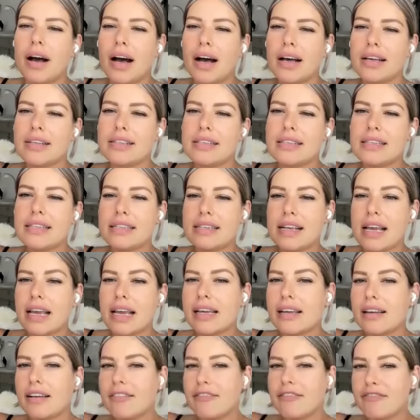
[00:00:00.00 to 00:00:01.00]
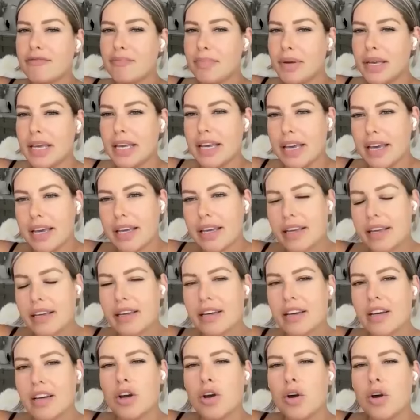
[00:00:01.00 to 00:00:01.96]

a state of being